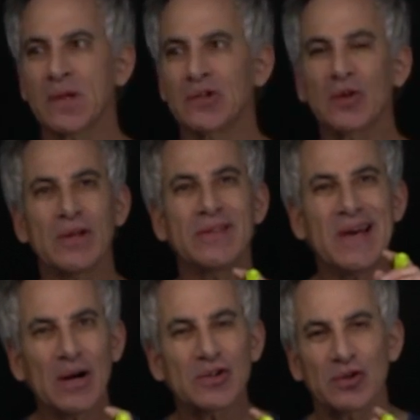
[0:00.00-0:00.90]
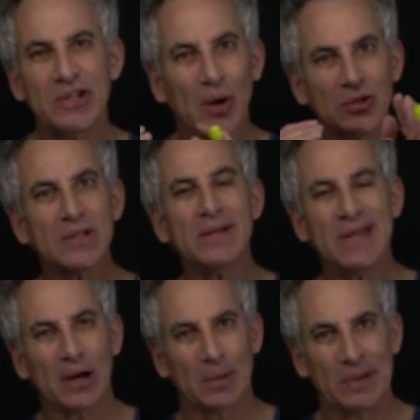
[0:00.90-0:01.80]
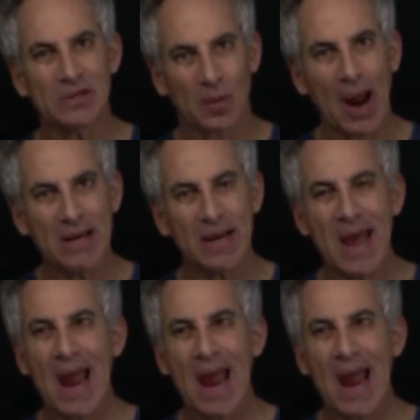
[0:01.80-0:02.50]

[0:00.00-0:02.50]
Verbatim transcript: so the therapist, so she goes to the therapist, right?